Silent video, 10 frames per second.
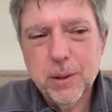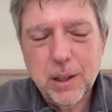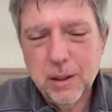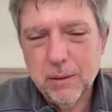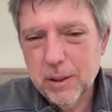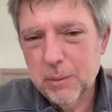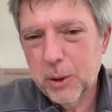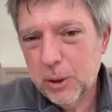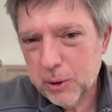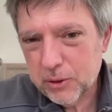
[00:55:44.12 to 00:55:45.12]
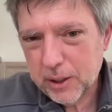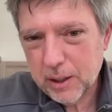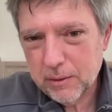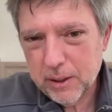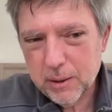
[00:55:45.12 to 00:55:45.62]
all of them, or almost
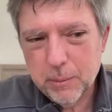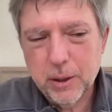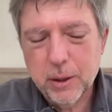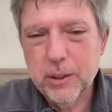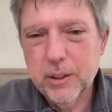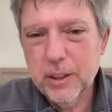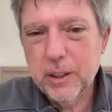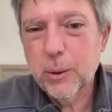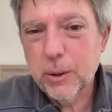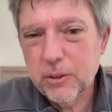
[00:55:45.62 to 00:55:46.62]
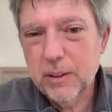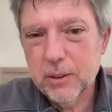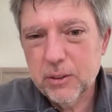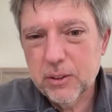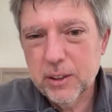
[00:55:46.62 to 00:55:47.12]
all of them, are going to need course
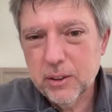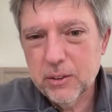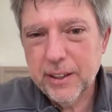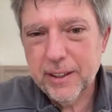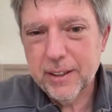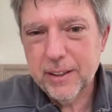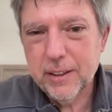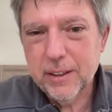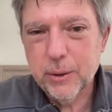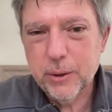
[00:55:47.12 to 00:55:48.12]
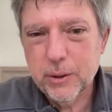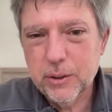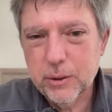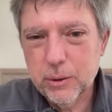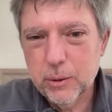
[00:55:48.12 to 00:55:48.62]
level skills data in order
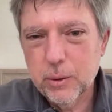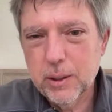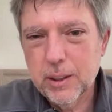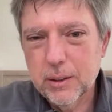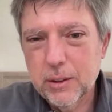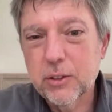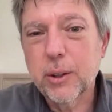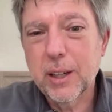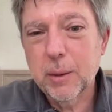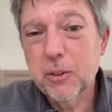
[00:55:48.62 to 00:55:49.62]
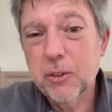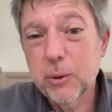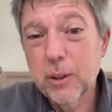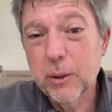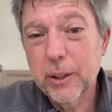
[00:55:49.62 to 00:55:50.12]
to describe
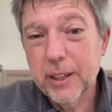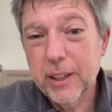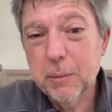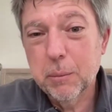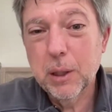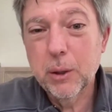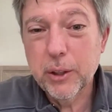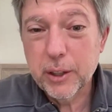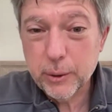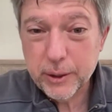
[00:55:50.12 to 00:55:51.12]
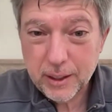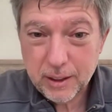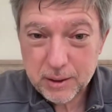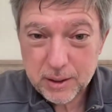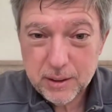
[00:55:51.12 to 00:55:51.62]
student learning below the degree
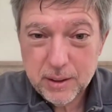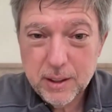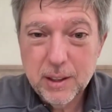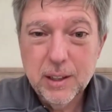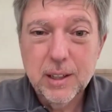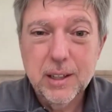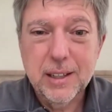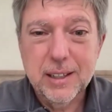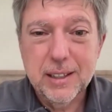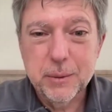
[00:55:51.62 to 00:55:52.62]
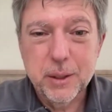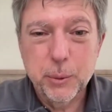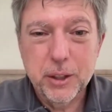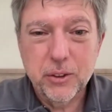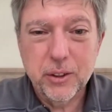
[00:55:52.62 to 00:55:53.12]
level in
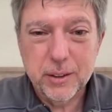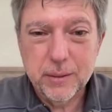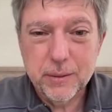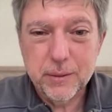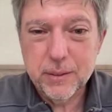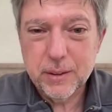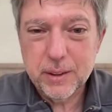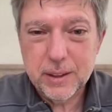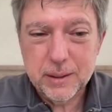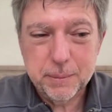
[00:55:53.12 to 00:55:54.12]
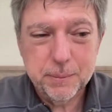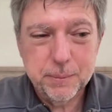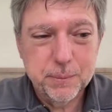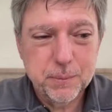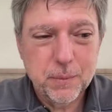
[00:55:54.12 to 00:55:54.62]
ways that, um,
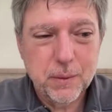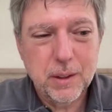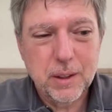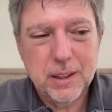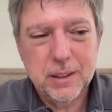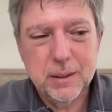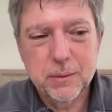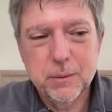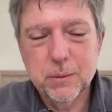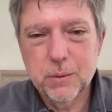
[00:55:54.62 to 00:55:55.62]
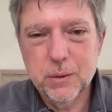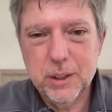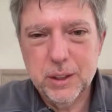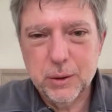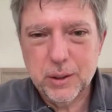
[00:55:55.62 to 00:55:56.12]

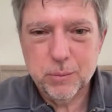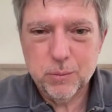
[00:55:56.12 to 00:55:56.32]
you know,